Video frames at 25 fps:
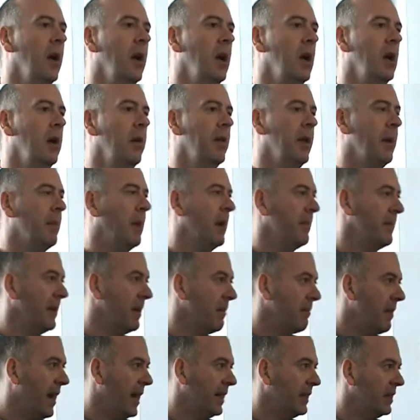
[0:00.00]
That might
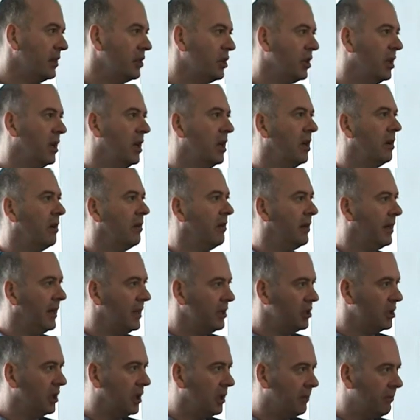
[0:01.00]
be a manager,
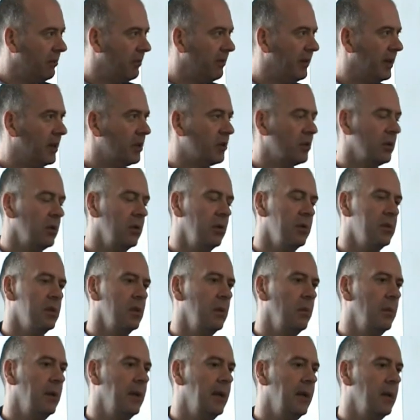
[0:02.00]
an HR professional or
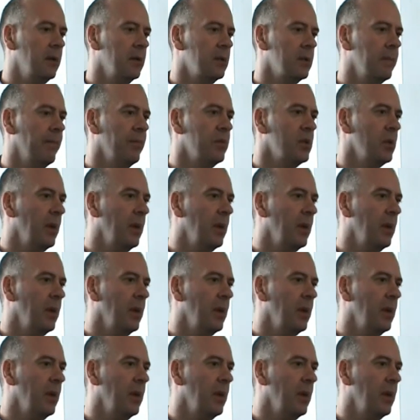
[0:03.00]
someone else.